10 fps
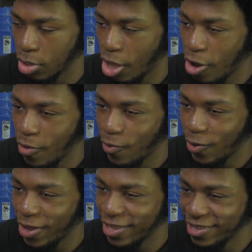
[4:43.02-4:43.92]
Oh
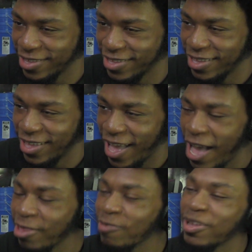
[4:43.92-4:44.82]
boy.
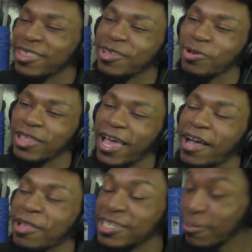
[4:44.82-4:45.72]
How's this about to go
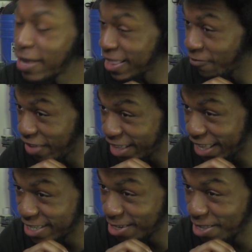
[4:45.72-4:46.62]
down? Is she about to
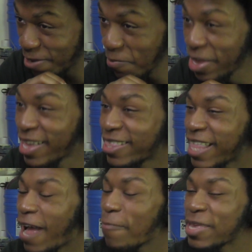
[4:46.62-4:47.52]
affect each of them?
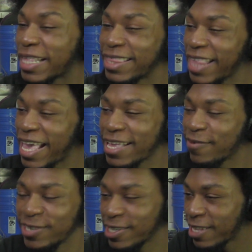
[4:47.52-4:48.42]
That'd be insane
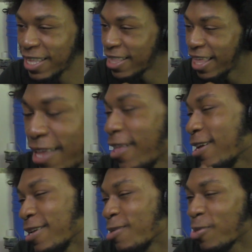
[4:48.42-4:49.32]
if she did that. No,
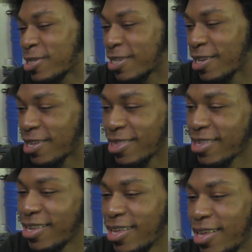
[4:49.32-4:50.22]
I don't think she is.
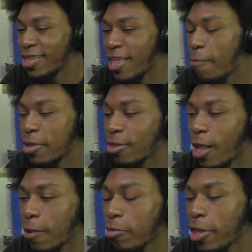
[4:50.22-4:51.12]
That'd be a
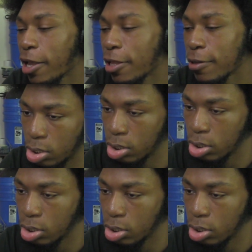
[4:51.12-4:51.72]
lot of planning.